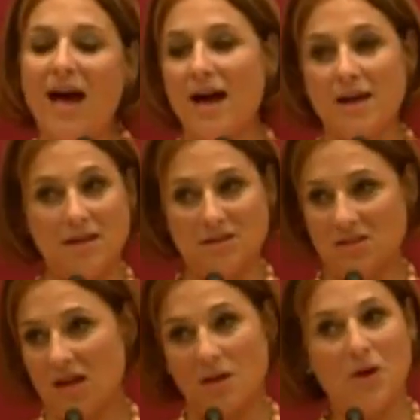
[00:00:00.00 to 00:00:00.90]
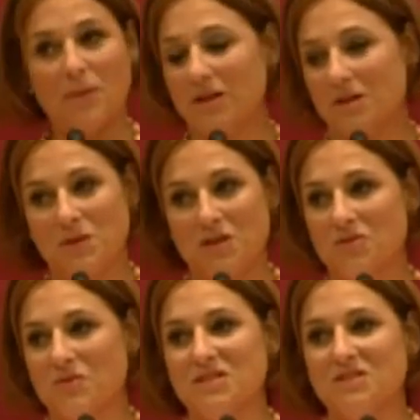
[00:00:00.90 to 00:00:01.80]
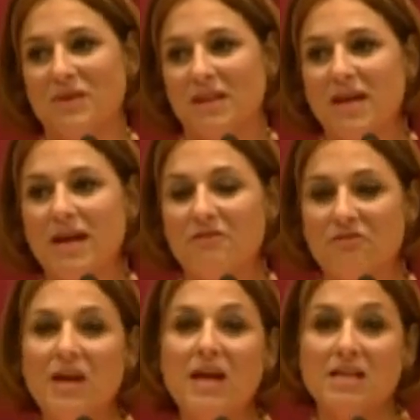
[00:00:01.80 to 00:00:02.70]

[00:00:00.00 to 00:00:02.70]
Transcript: I think I'm probably going to be here the rest of my life,